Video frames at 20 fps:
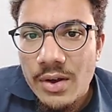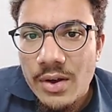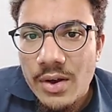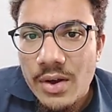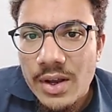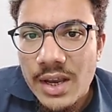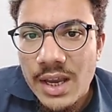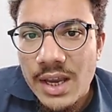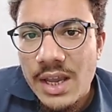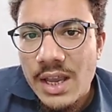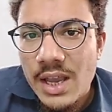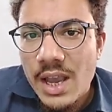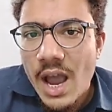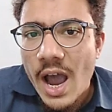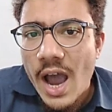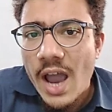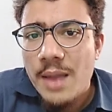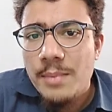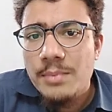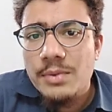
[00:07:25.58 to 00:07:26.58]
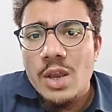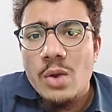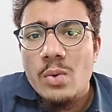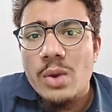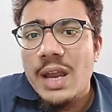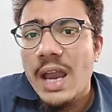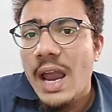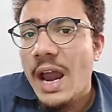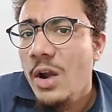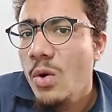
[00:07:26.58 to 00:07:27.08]
Okay, I am
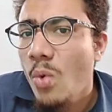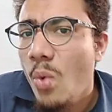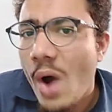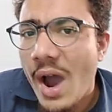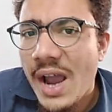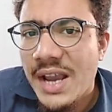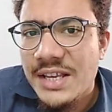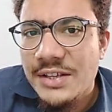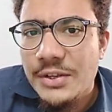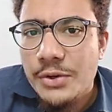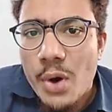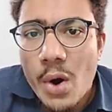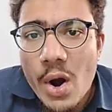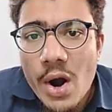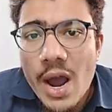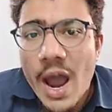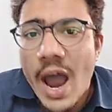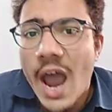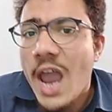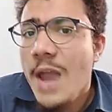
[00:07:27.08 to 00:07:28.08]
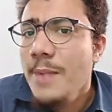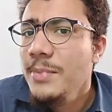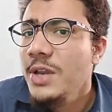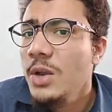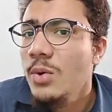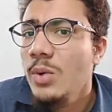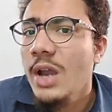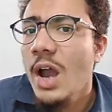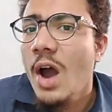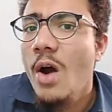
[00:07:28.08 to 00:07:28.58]
giving advice, or I am
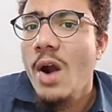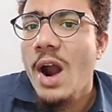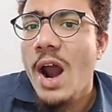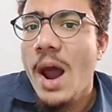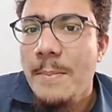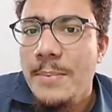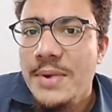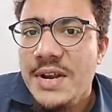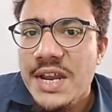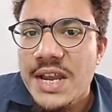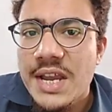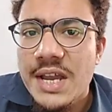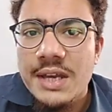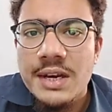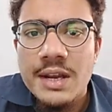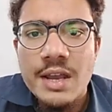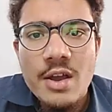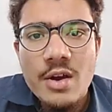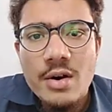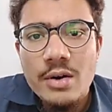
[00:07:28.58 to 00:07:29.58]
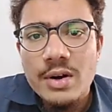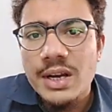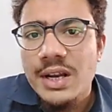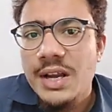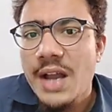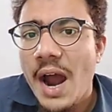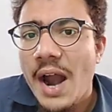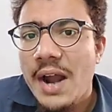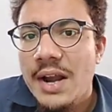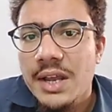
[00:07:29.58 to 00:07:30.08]
giving our opinion
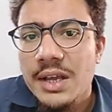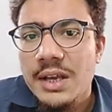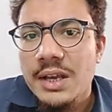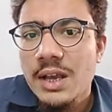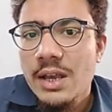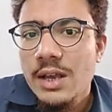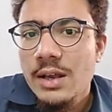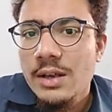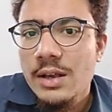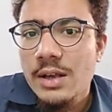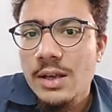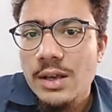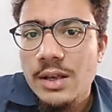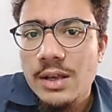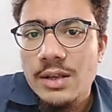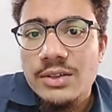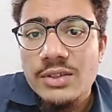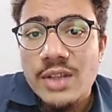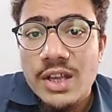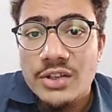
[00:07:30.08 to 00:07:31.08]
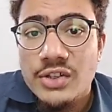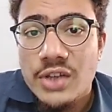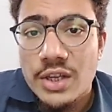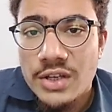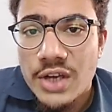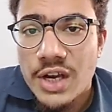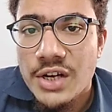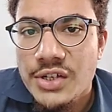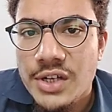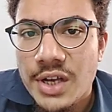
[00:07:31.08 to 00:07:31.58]
regarding the
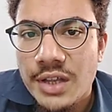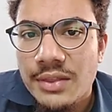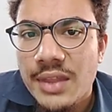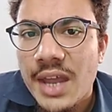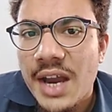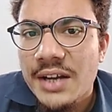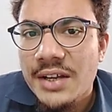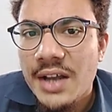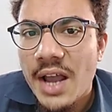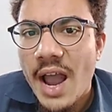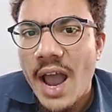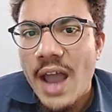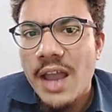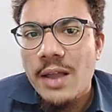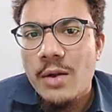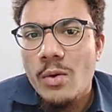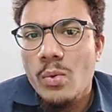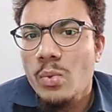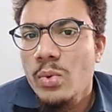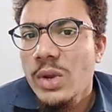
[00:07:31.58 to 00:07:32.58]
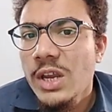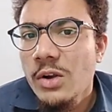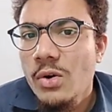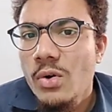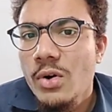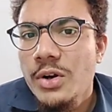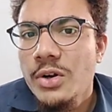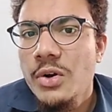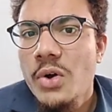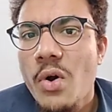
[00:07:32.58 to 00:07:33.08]
suggestion that we
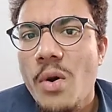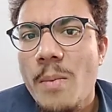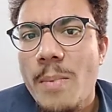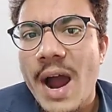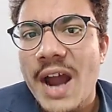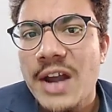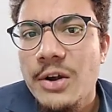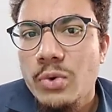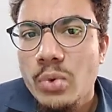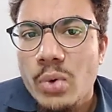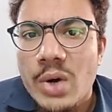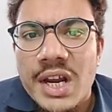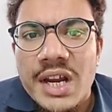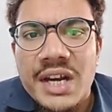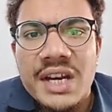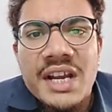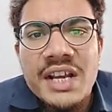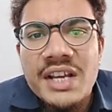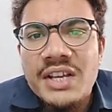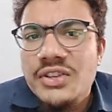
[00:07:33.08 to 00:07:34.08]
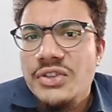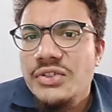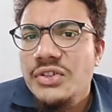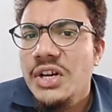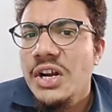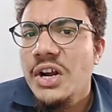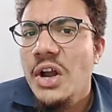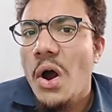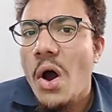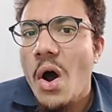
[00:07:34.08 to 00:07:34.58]
could go by train
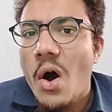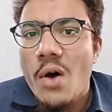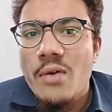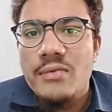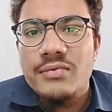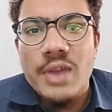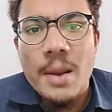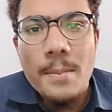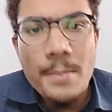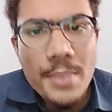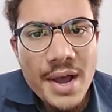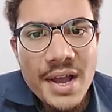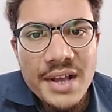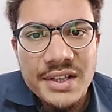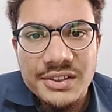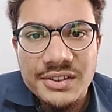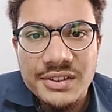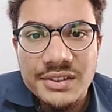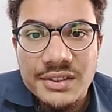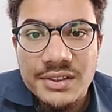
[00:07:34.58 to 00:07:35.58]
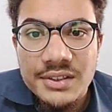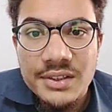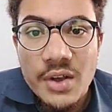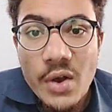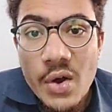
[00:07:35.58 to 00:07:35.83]
instead of the bus.